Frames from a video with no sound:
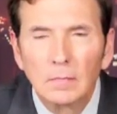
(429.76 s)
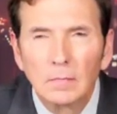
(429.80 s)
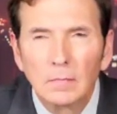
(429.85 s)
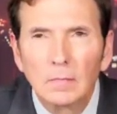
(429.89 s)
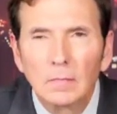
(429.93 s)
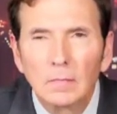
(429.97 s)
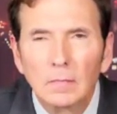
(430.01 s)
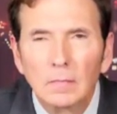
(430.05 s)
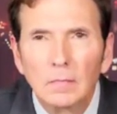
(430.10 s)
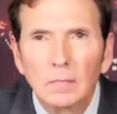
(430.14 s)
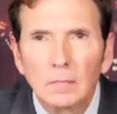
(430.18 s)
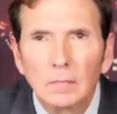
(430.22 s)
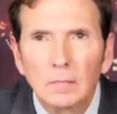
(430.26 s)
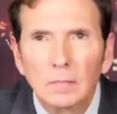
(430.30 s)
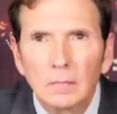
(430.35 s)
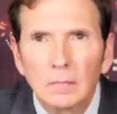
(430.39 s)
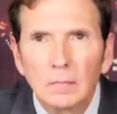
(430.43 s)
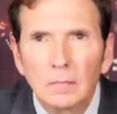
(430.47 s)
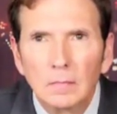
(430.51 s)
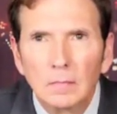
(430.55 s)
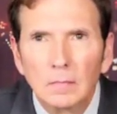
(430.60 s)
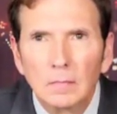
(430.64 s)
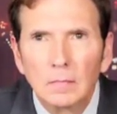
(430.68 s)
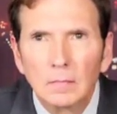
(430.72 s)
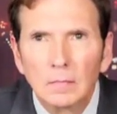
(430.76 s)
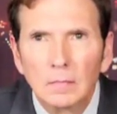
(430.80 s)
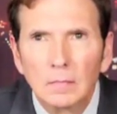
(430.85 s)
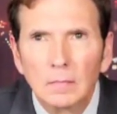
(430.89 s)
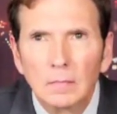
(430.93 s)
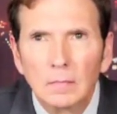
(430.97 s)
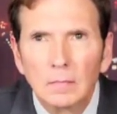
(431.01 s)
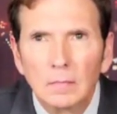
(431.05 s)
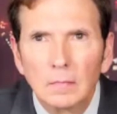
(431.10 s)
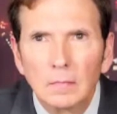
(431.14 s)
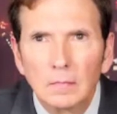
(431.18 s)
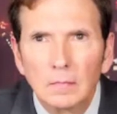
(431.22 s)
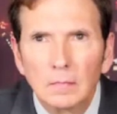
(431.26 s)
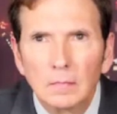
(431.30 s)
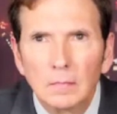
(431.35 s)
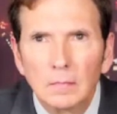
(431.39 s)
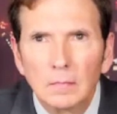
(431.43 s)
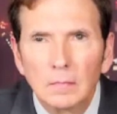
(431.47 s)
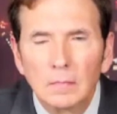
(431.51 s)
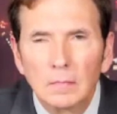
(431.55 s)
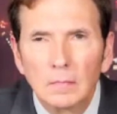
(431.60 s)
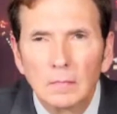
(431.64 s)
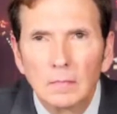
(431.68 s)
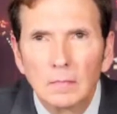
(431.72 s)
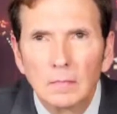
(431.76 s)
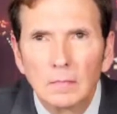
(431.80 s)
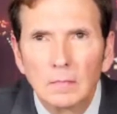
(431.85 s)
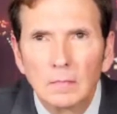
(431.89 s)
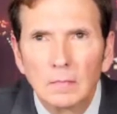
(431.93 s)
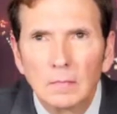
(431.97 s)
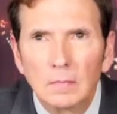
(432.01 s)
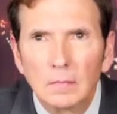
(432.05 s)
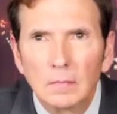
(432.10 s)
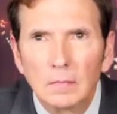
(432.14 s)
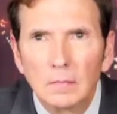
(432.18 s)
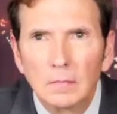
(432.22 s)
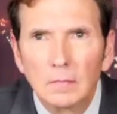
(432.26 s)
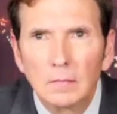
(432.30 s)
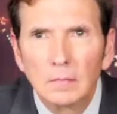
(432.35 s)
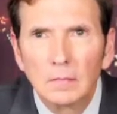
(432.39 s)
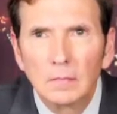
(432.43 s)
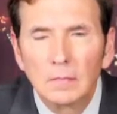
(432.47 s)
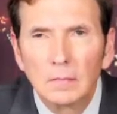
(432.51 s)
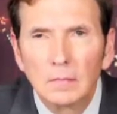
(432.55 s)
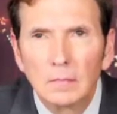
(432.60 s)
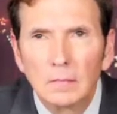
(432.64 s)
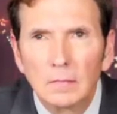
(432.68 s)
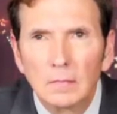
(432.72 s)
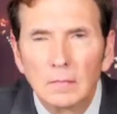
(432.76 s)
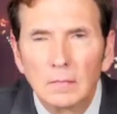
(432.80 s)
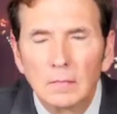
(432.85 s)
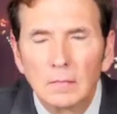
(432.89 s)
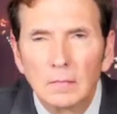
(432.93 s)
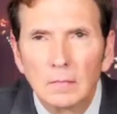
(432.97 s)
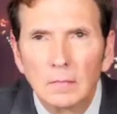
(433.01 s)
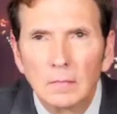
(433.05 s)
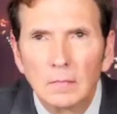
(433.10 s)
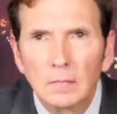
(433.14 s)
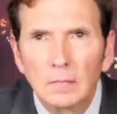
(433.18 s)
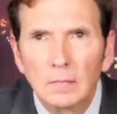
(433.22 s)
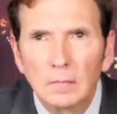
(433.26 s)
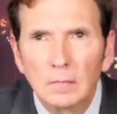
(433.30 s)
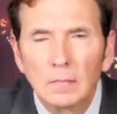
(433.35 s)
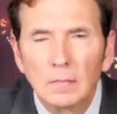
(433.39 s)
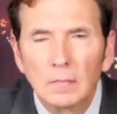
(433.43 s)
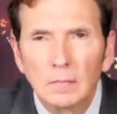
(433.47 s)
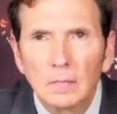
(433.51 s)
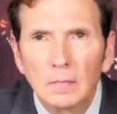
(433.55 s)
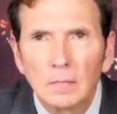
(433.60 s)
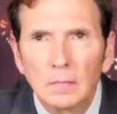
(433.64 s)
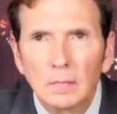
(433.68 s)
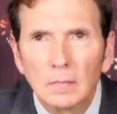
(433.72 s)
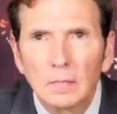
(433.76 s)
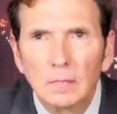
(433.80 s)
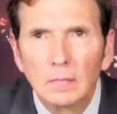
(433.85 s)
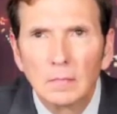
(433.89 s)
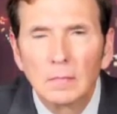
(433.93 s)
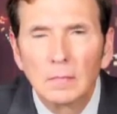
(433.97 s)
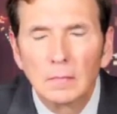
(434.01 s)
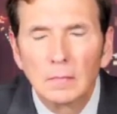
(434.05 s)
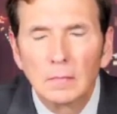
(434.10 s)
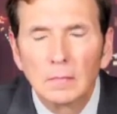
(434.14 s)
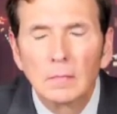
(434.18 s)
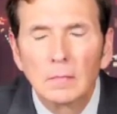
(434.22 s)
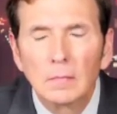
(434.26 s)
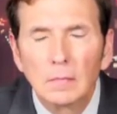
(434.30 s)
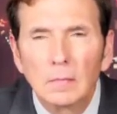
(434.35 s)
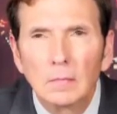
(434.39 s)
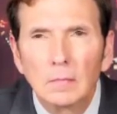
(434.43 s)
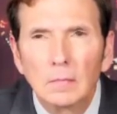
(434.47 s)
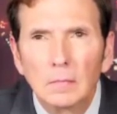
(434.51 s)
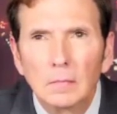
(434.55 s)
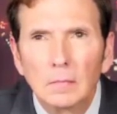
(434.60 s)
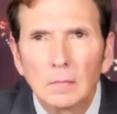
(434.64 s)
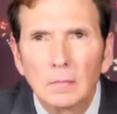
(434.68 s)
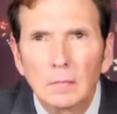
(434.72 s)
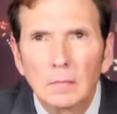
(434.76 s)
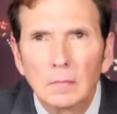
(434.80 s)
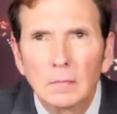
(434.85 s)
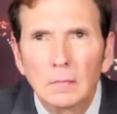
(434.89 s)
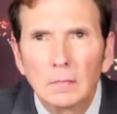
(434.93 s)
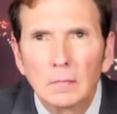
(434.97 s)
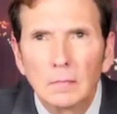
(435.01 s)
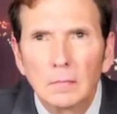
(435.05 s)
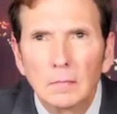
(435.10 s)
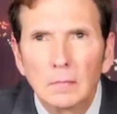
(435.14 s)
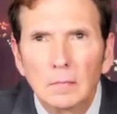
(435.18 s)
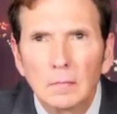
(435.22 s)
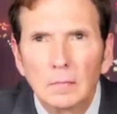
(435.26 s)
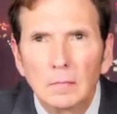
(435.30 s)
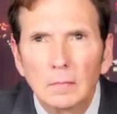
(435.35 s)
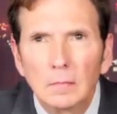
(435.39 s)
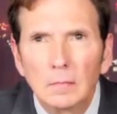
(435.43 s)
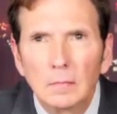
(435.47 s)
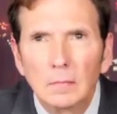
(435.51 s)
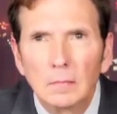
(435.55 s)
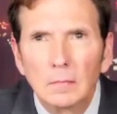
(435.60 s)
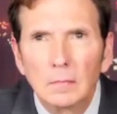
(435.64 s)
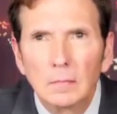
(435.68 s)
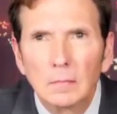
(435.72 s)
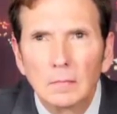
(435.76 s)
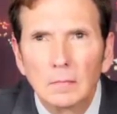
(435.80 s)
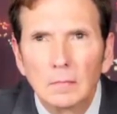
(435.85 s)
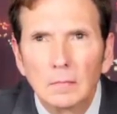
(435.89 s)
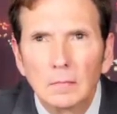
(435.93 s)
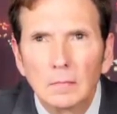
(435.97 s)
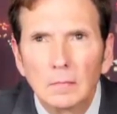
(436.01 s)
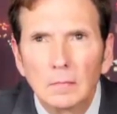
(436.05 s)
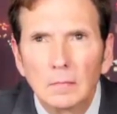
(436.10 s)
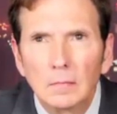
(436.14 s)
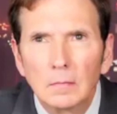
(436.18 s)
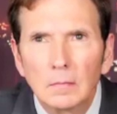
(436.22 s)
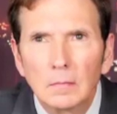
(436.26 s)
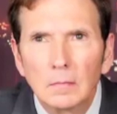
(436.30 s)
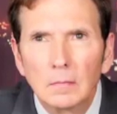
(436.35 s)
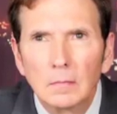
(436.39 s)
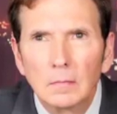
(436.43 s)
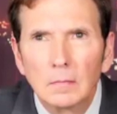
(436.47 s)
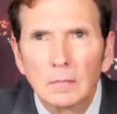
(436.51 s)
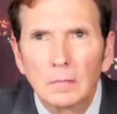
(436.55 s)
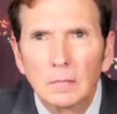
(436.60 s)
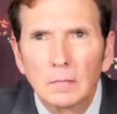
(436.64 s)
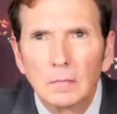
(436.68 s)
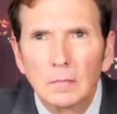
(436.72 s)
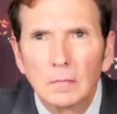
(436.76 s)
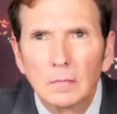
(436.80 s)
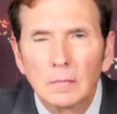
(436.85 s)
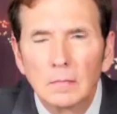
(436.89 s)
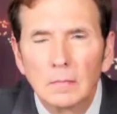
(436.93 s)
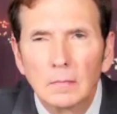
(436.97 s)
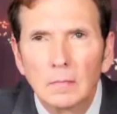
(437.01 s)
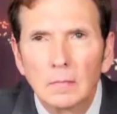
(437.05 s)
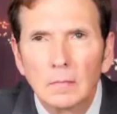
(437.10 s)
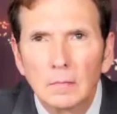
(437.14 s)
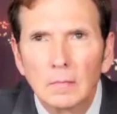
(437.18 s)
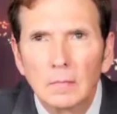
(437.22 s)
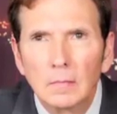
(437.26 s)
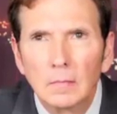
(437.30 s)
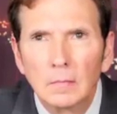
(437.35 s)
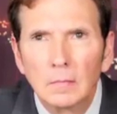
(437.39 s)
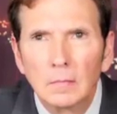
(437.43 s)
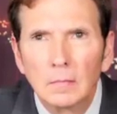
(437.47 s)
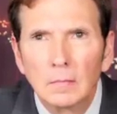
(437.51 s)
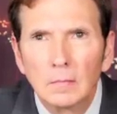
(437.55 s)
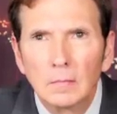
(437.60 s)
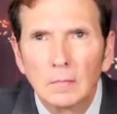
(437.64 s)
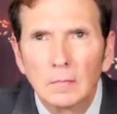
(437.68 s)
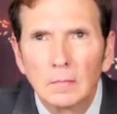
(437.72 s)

[no speech]